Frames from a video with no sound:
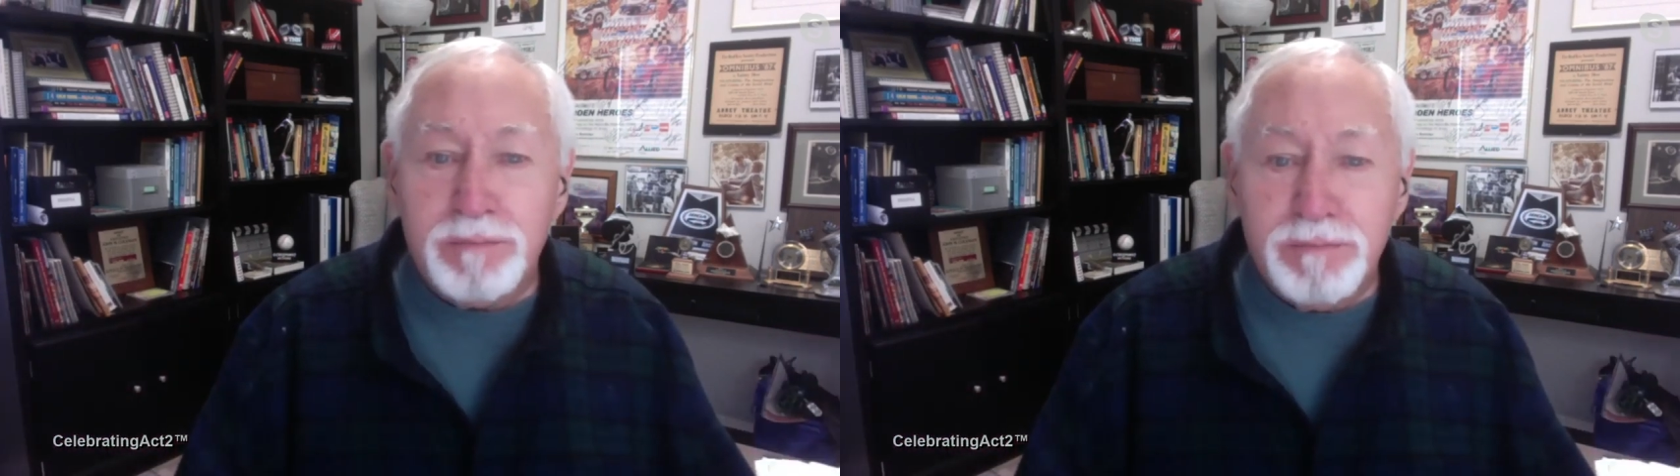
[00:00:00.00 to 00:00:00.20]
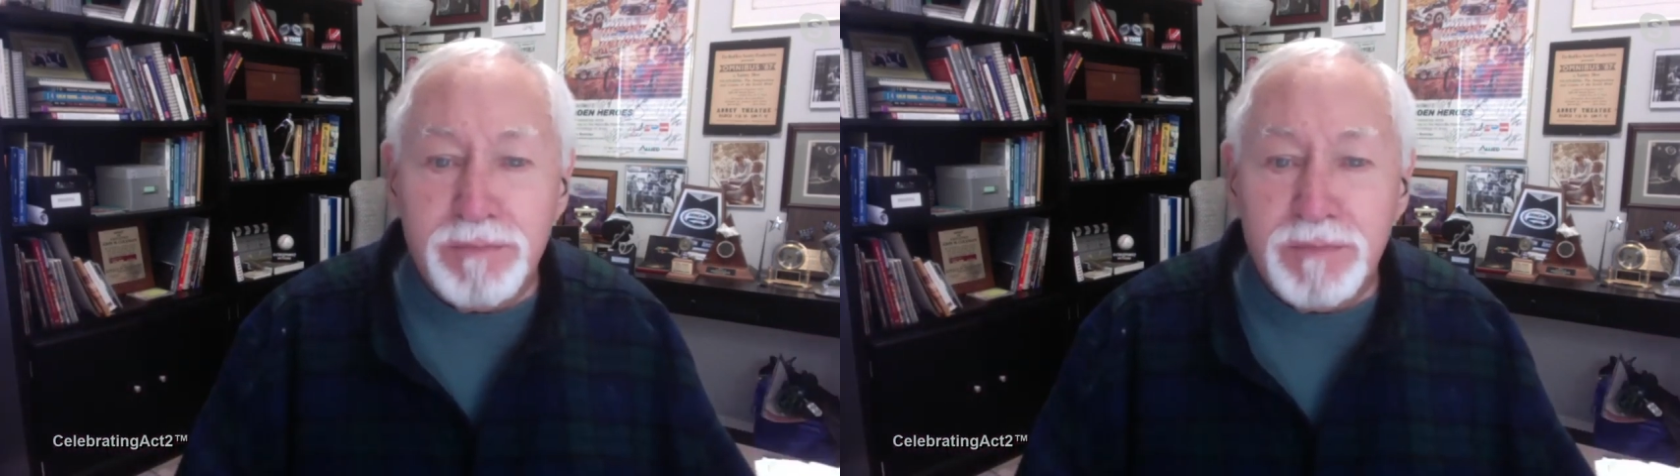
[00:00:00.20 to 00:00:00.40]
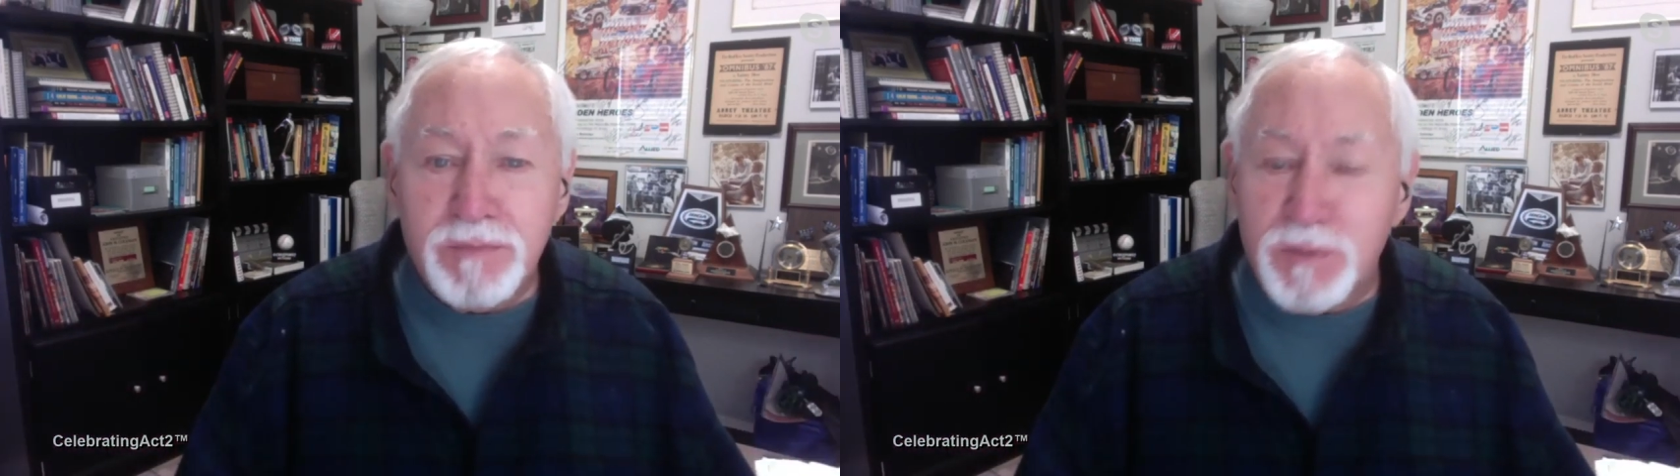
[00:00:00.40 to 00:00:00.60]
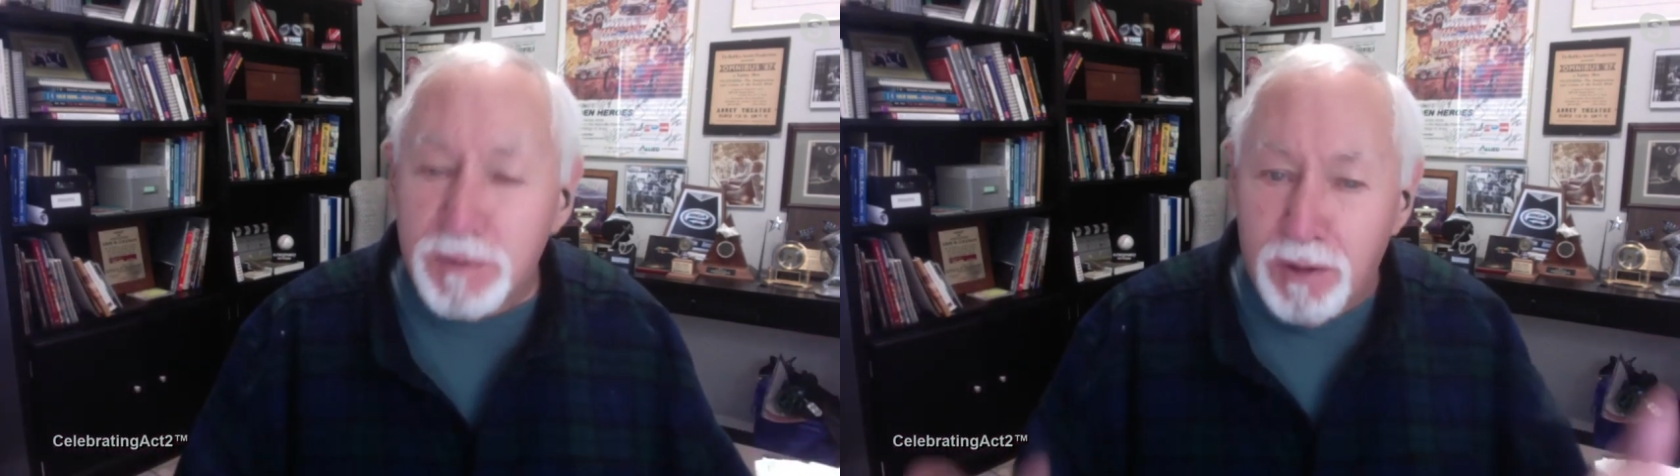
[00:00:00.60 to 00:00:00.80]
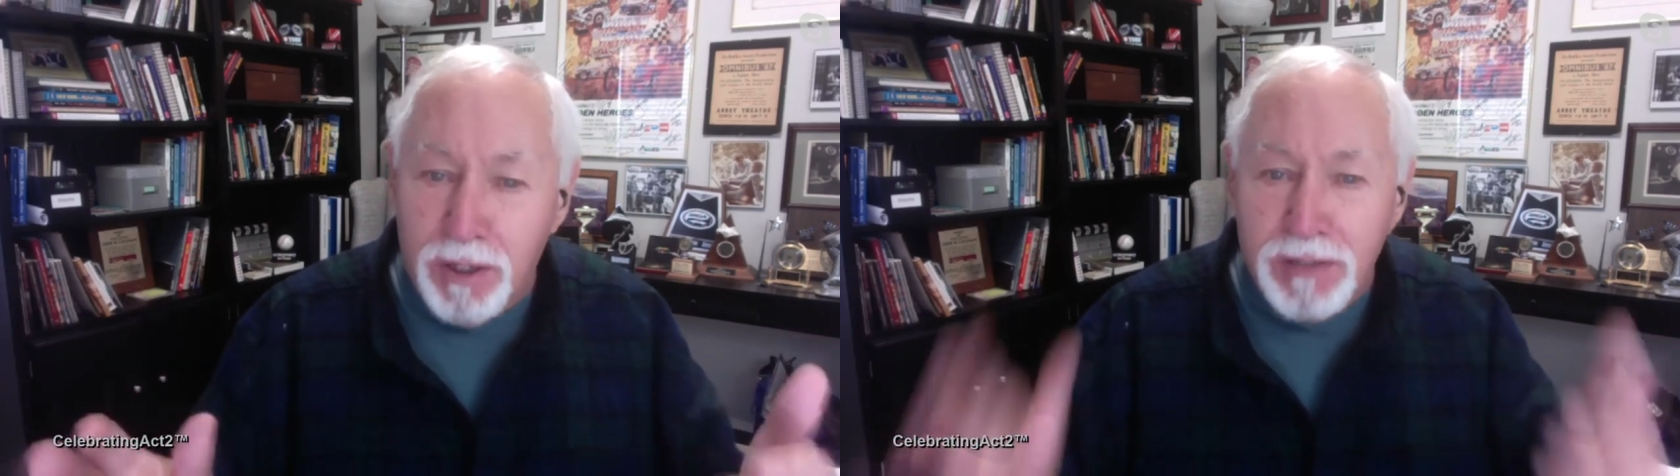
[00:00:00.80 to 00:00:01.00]
For
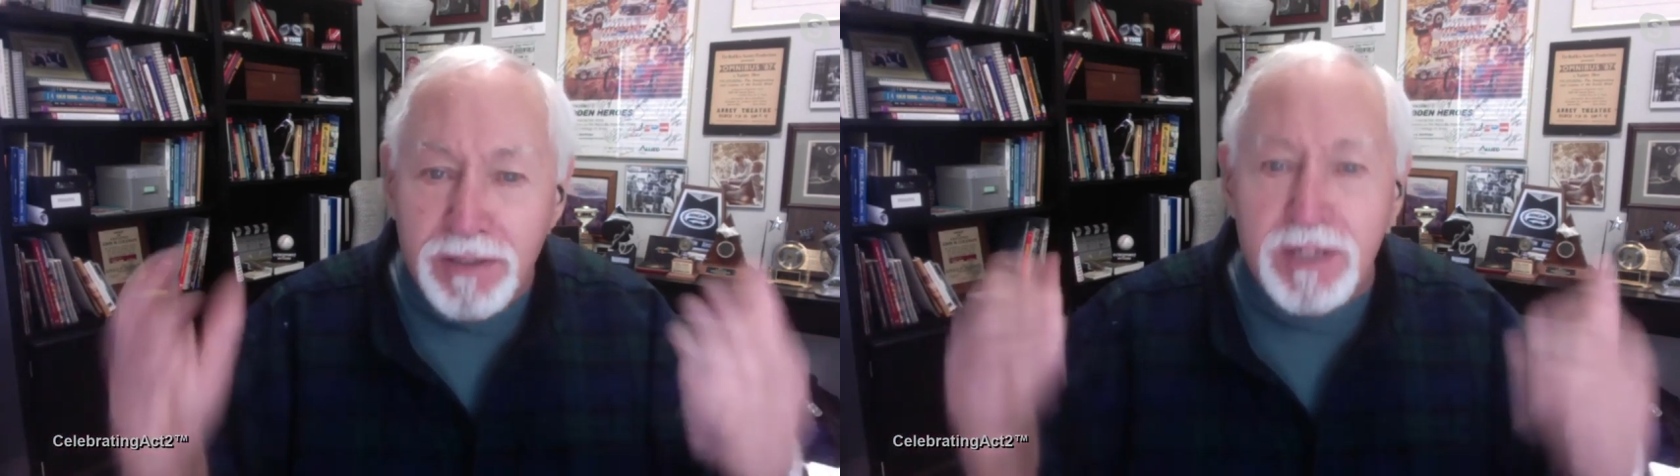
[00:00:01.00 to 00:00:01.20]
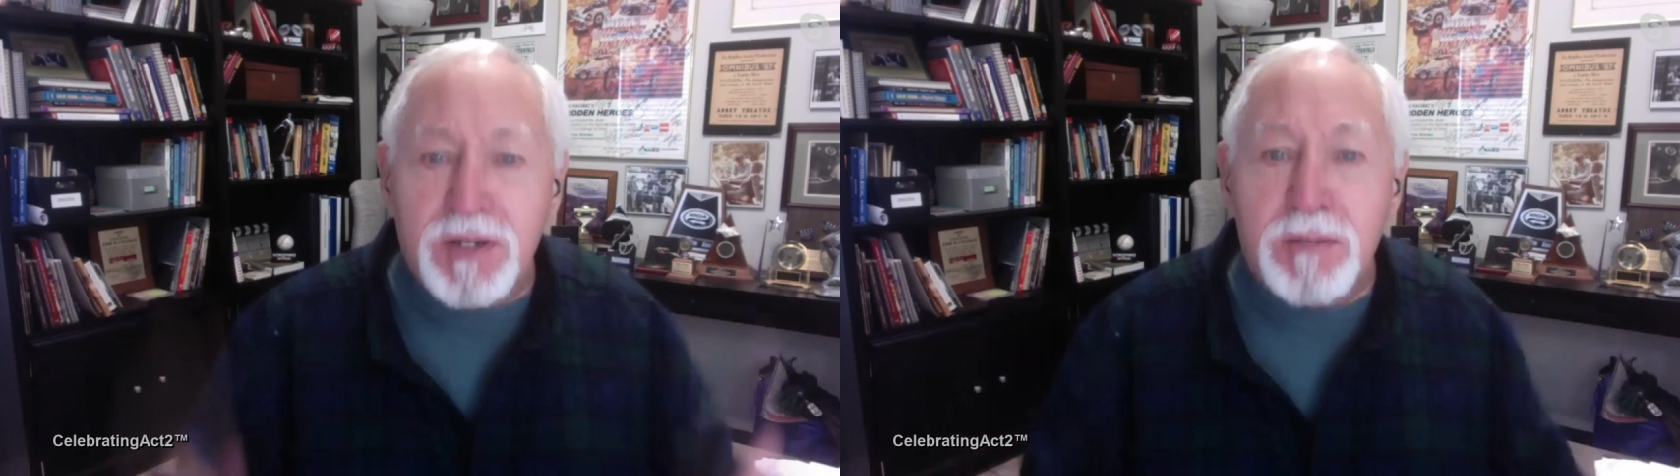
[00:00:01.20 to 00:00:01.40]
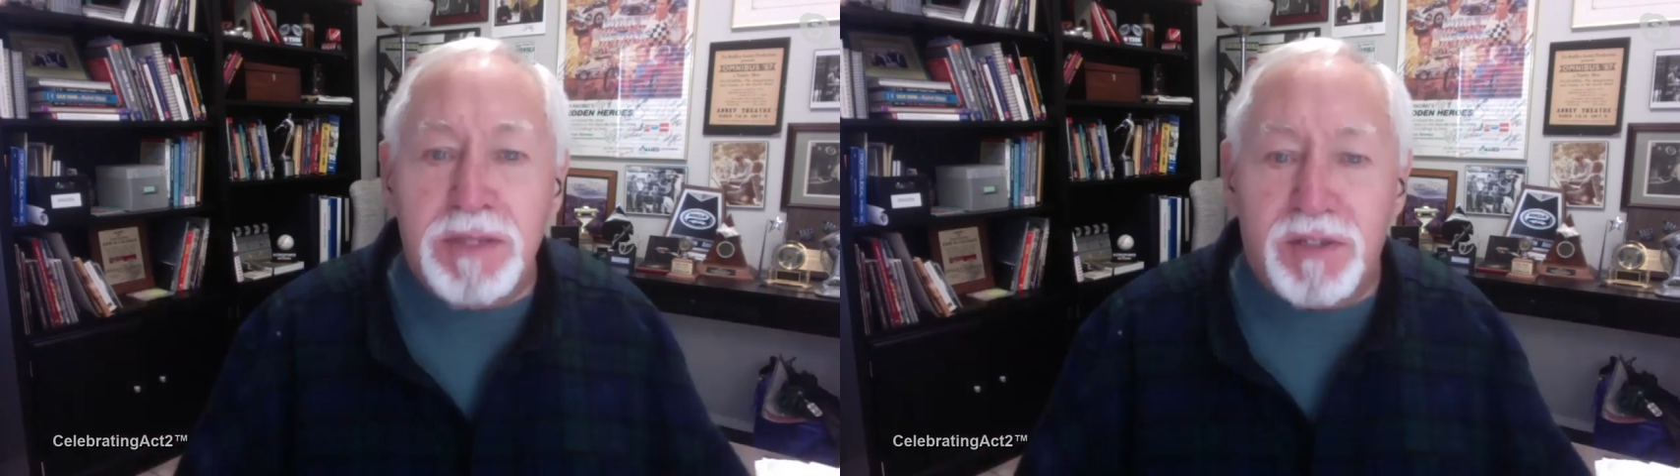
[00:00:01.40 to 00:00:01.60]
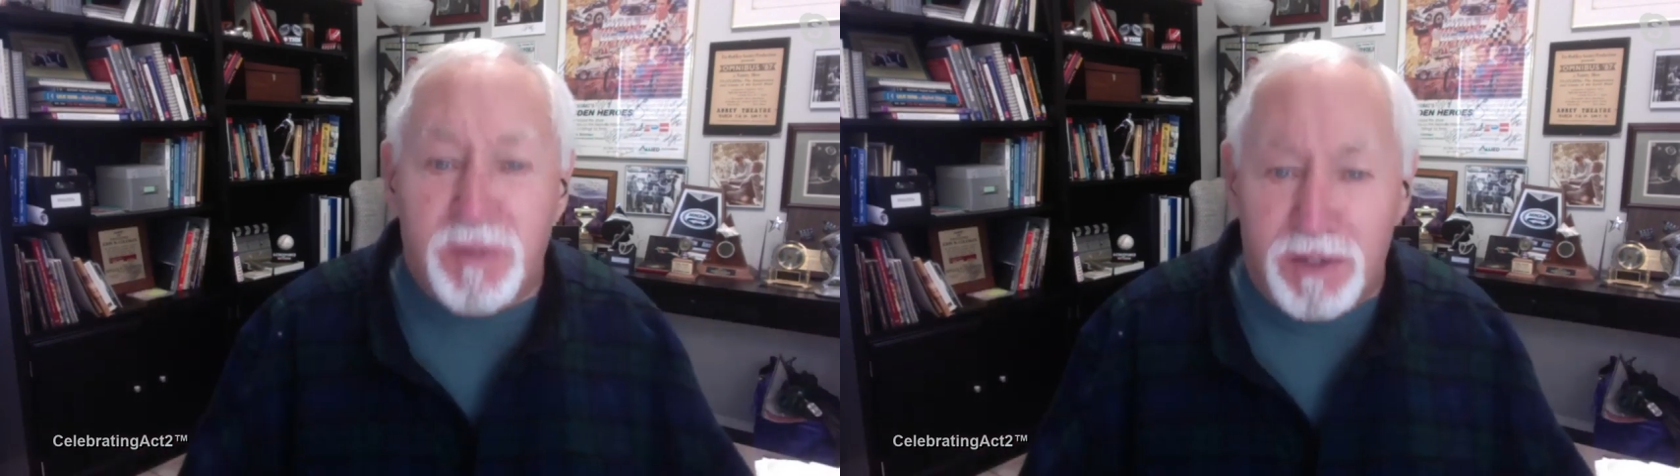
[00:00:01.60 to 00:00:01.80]
art, it's a mitzvah.